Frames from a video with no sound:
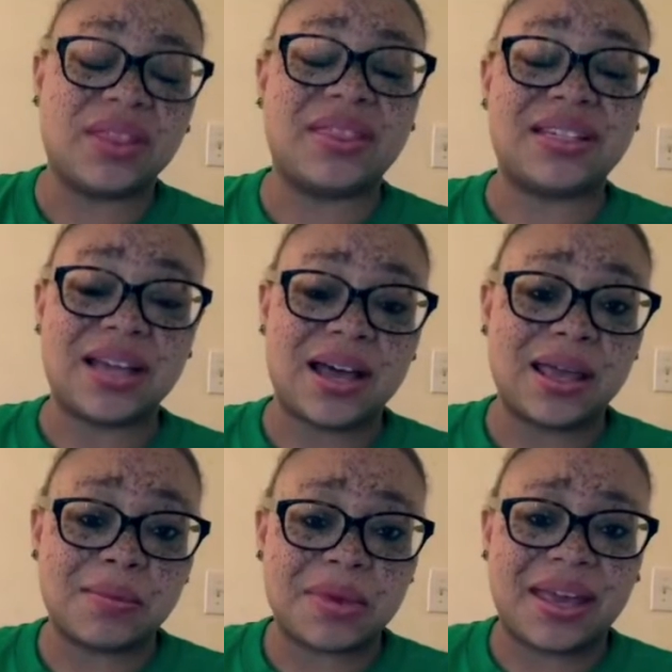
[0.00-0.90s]
the
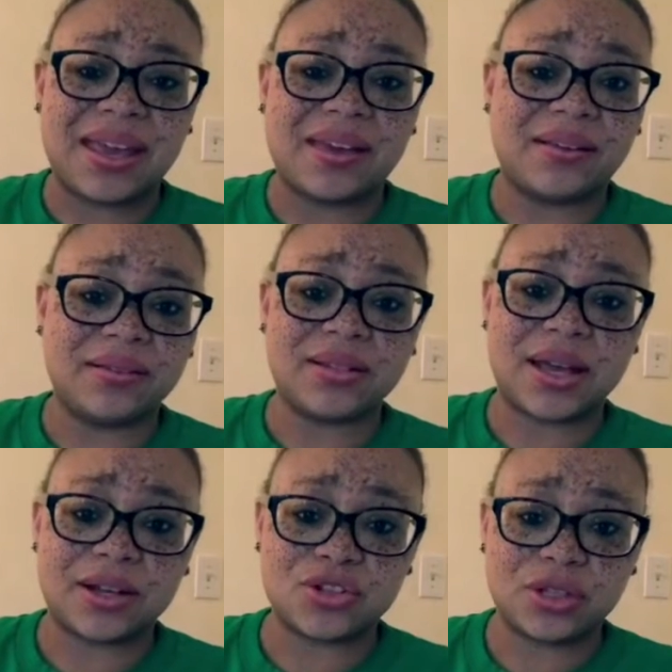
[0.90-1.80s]
time and
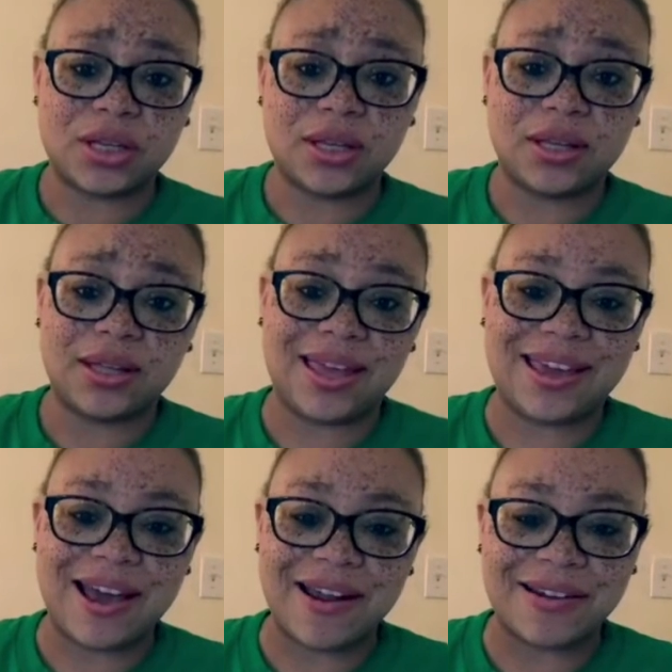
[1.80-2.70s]
actually, hey
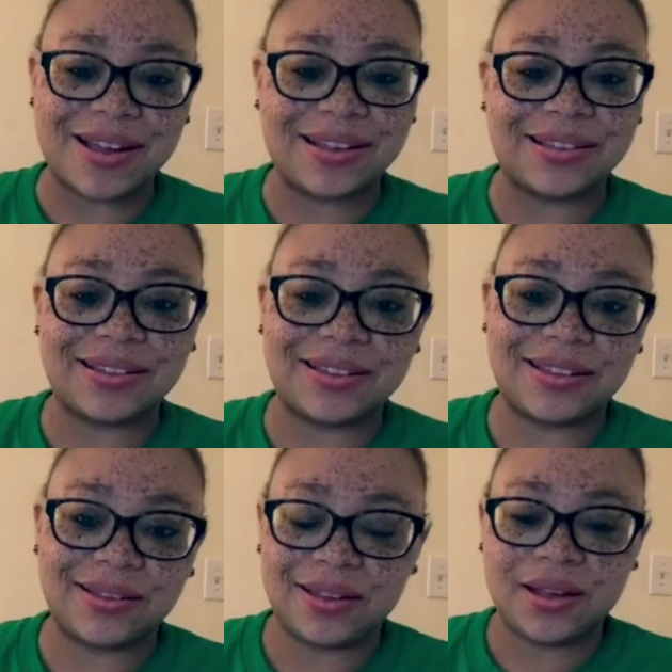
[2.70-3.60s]
Cara,
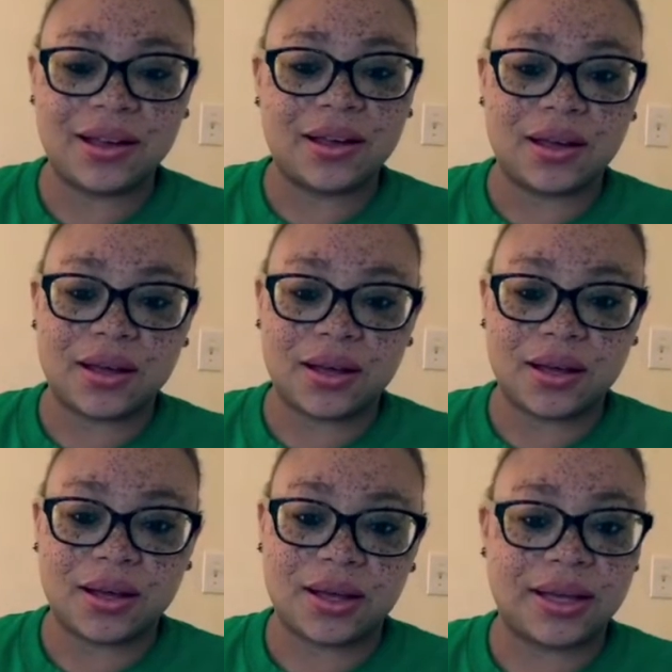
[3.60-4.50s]

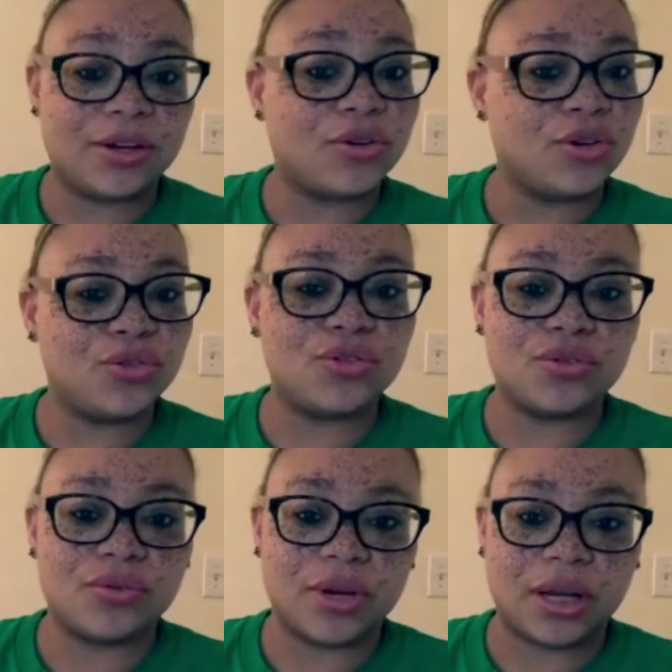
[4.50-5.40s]
I know you
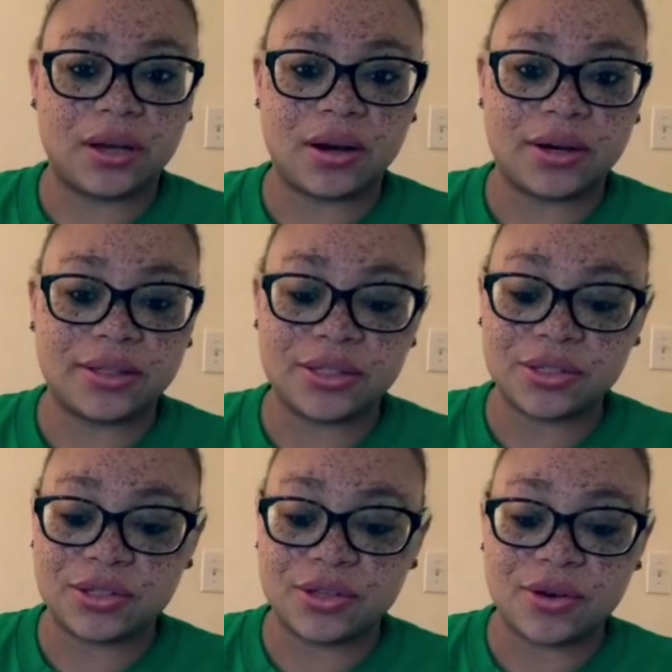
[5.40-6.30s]
do greeting cards,
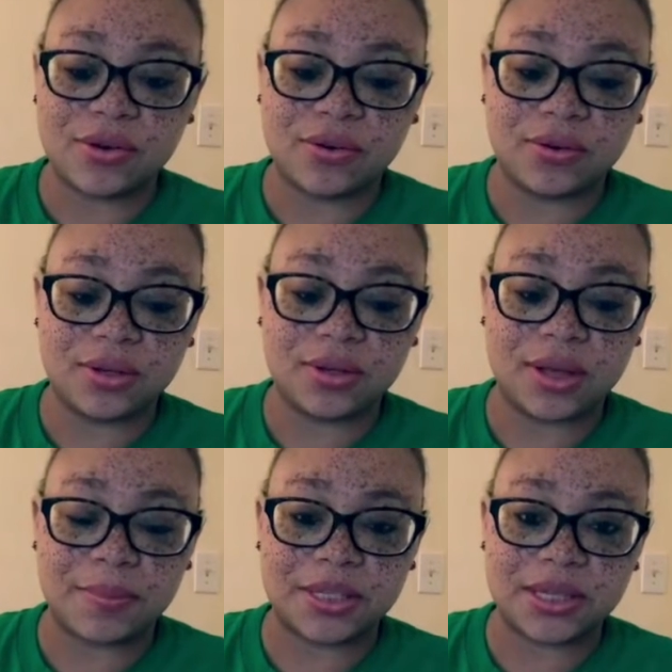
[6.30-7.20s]
so
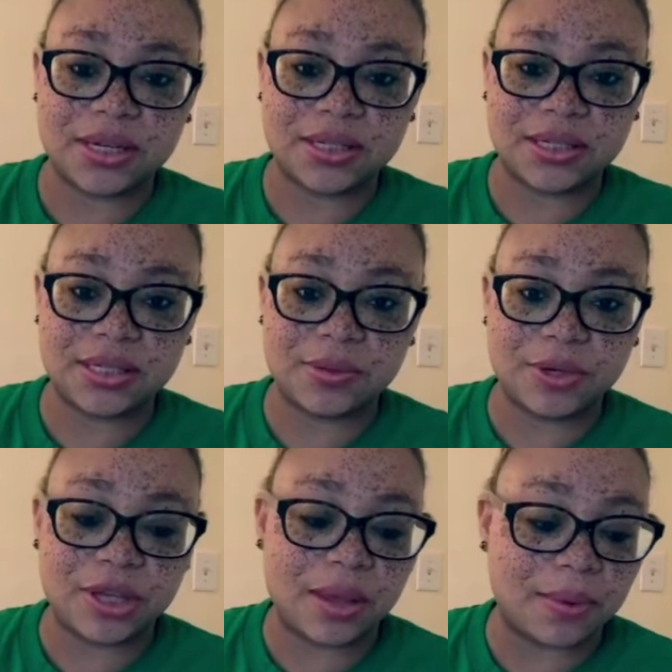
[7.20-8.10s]
I'm excited to see
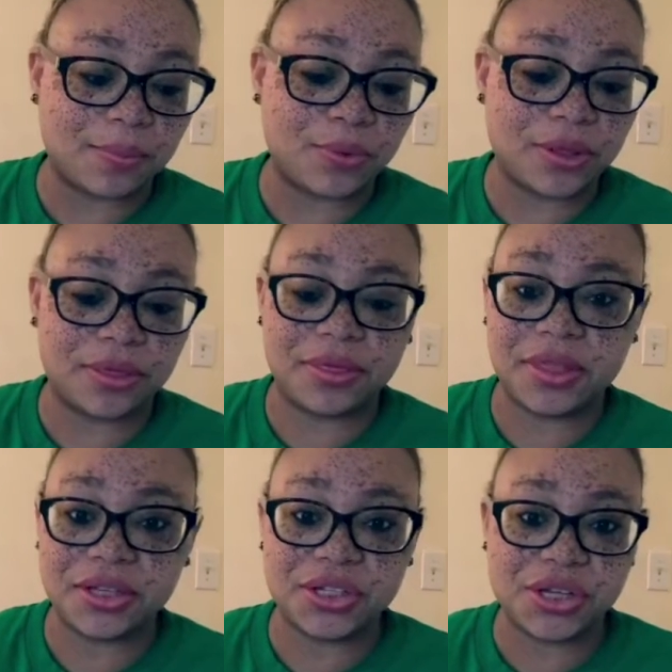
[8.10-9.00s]
what you came up with
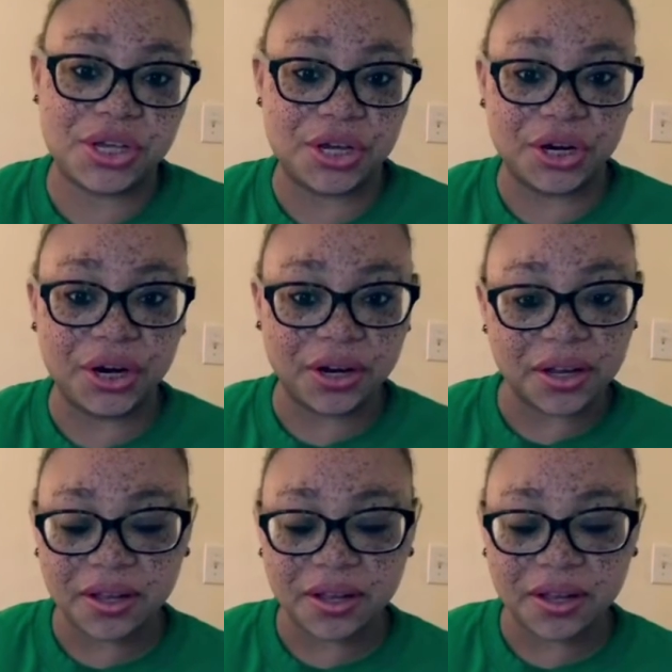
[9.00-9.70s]
this year.